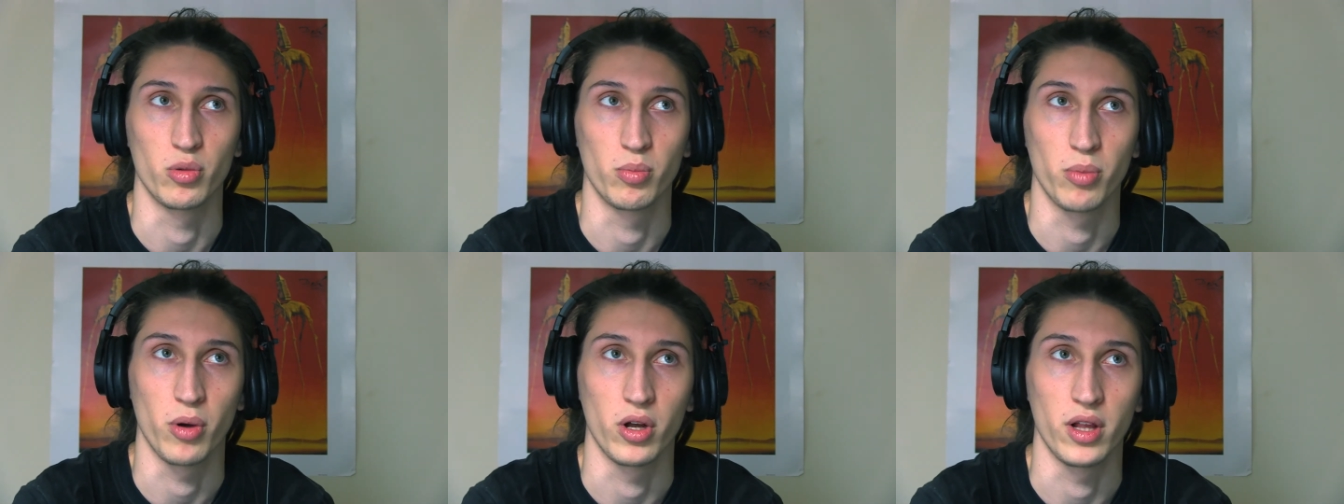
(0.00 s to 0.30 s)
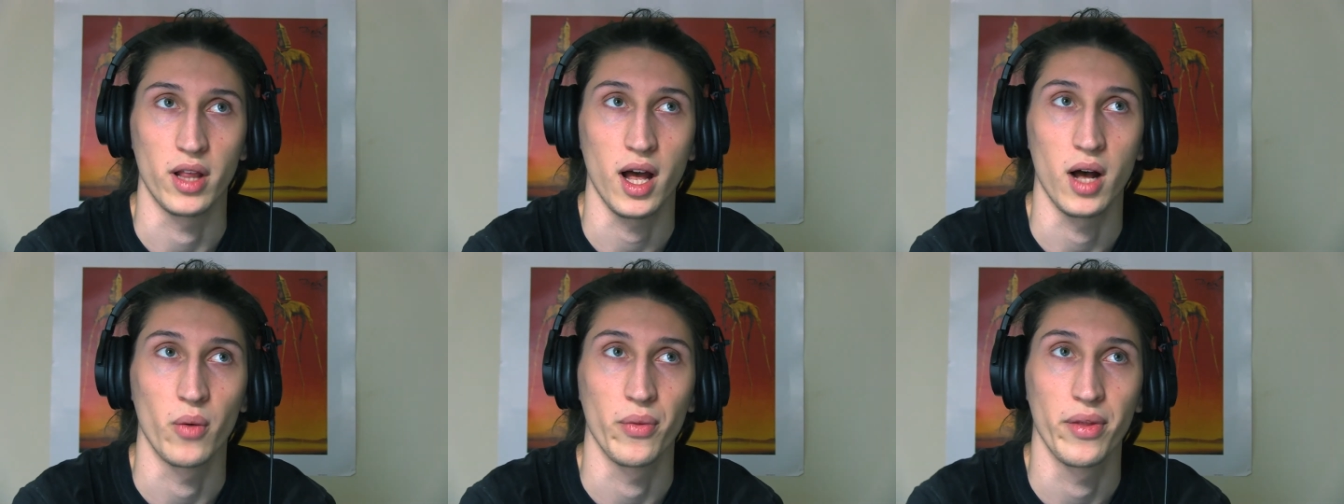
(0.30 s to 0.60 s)
point
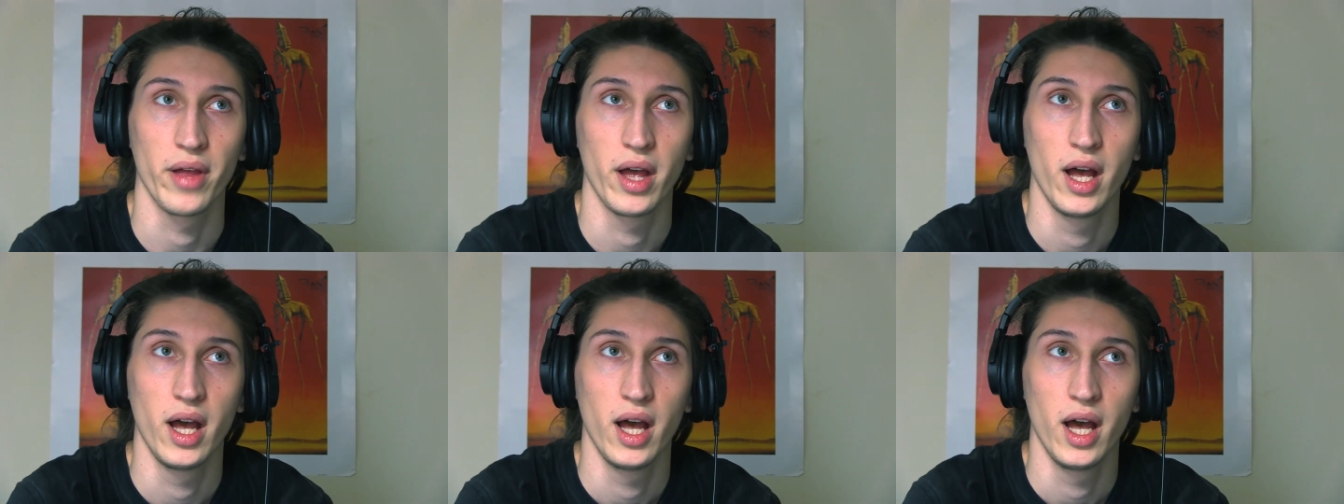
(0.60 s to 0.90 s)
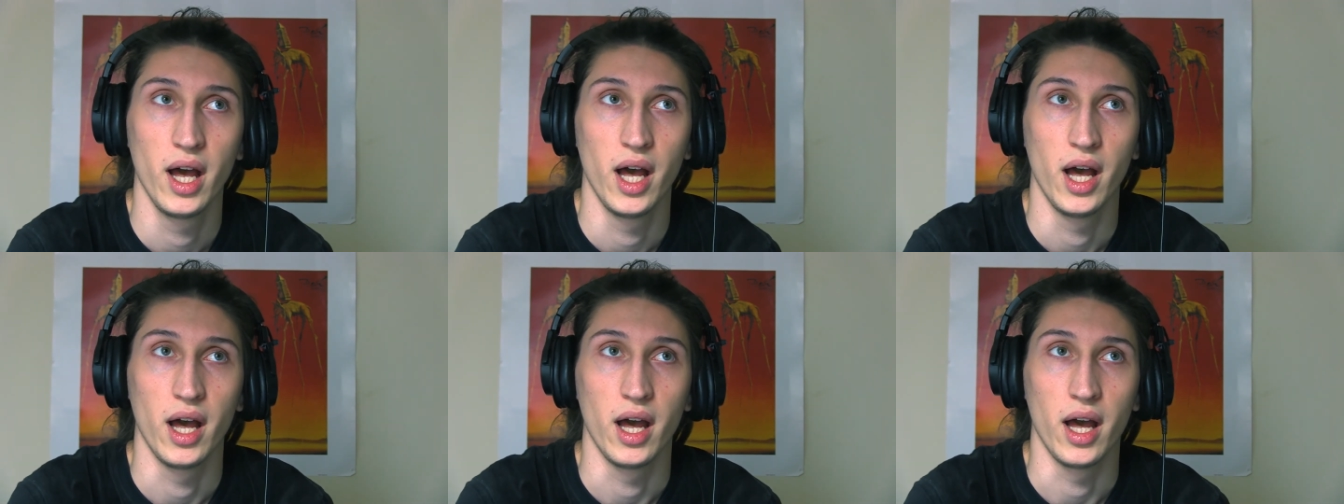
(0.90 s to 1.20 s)
out
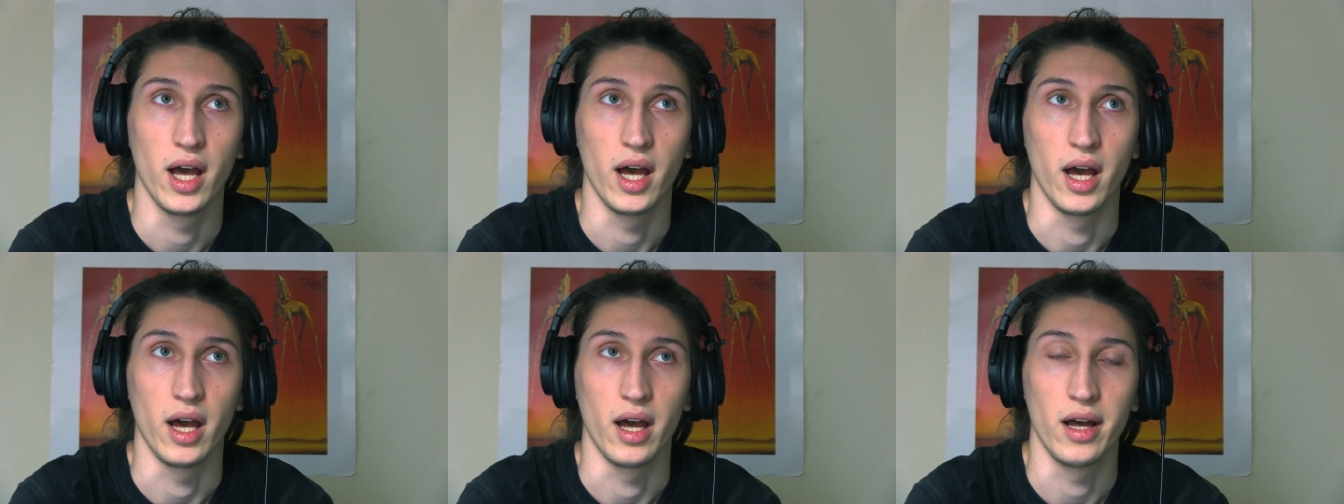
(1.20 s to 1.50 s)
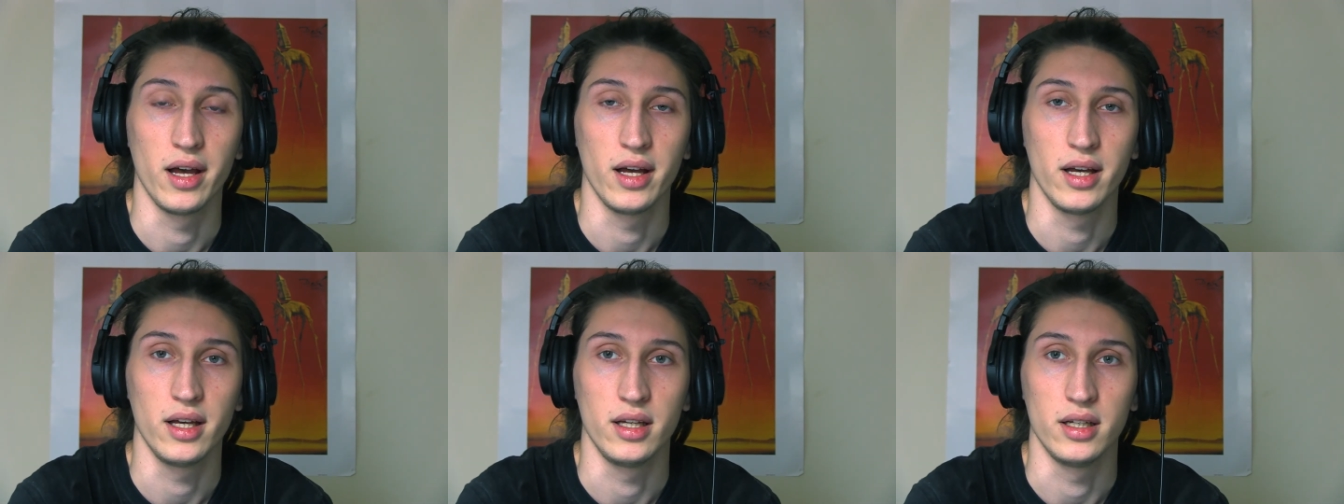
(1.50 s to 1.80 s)

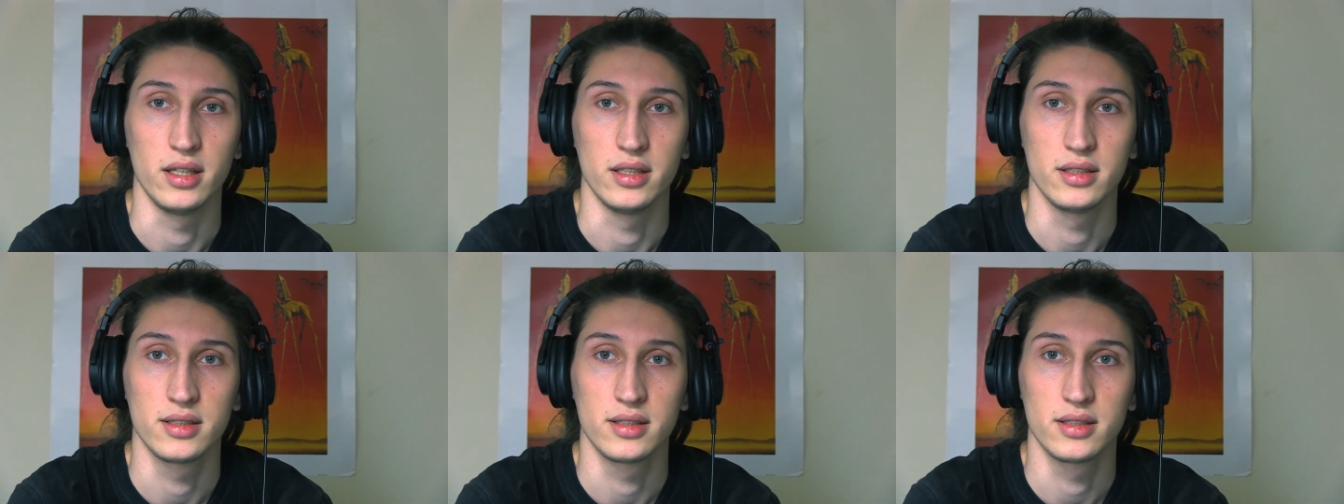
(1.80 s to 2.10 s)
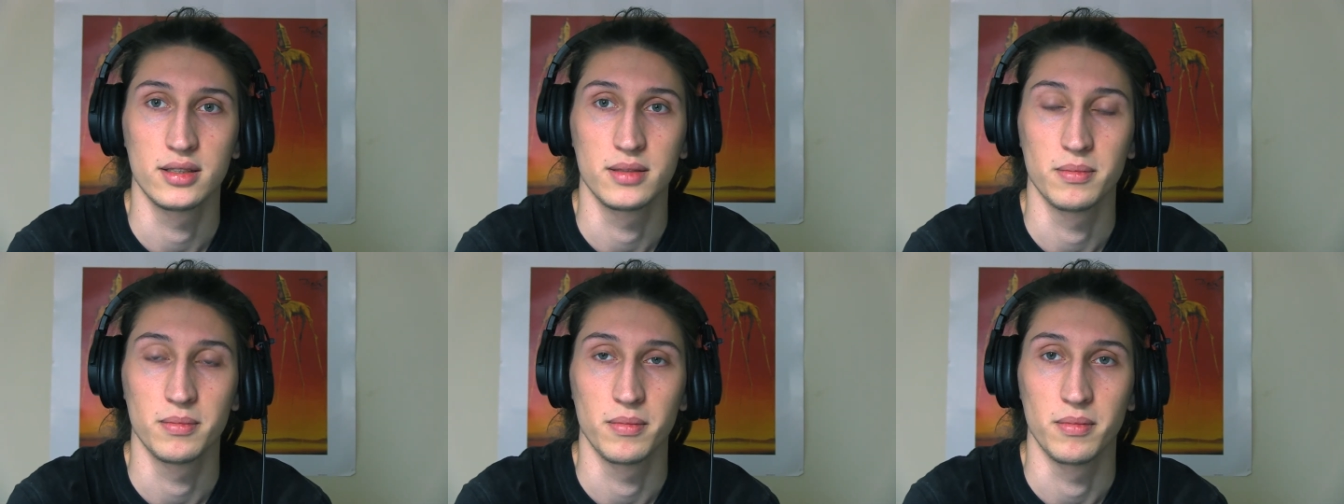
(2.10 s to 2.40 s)

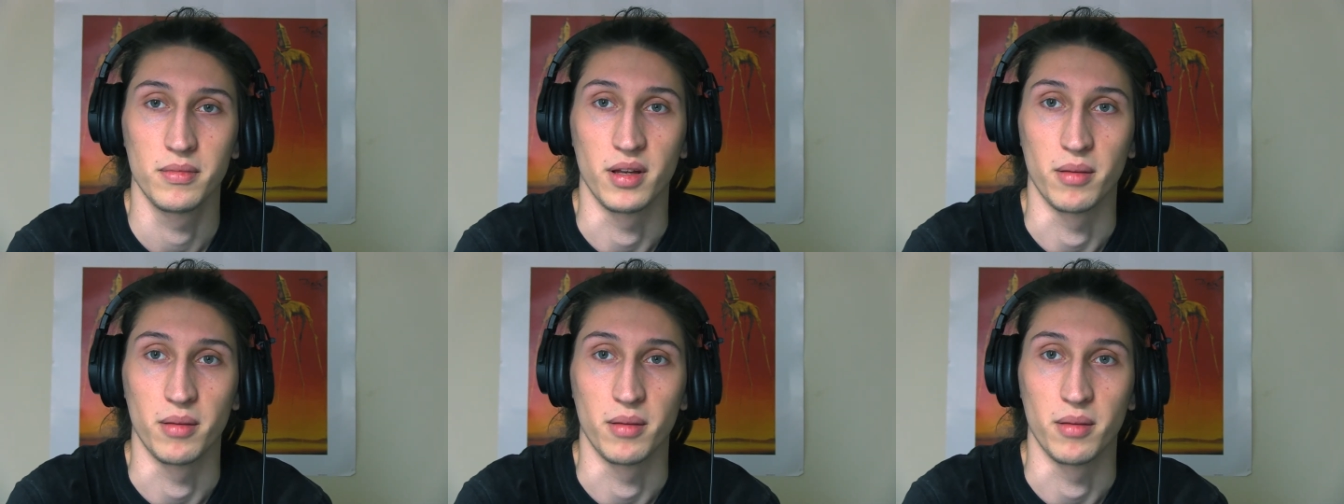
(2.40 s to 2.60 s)
is the